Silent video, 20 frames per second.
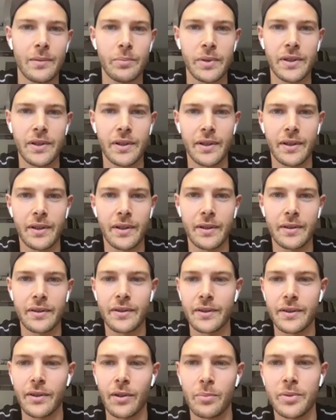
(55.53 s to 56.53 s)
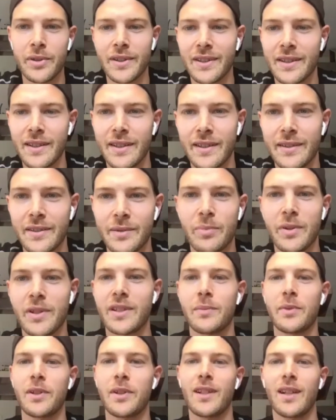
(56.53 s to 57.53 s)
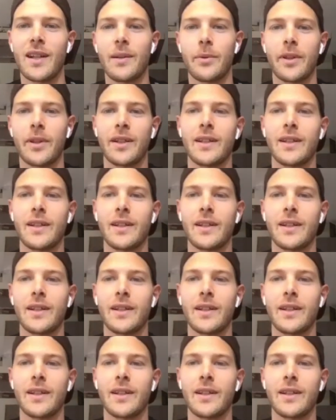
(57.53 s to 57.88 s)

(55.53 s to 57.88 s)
Peter Joppich and Benjamin Kleibrink.